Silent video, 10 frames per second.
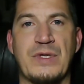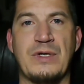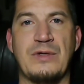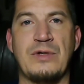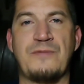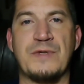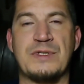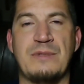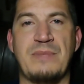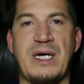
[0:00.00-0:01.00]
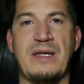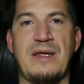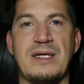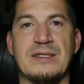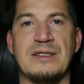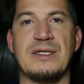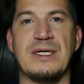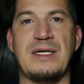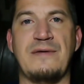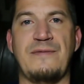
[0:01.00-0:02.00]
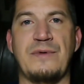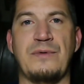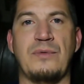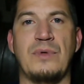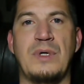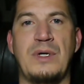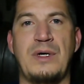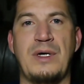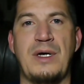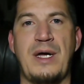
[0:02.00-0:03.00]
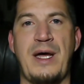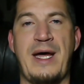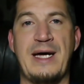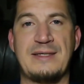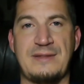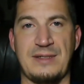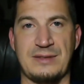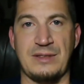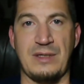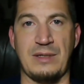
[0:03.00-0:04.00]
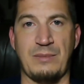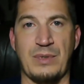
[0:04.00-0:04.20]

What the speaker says: look for somebody that is going to give you access to them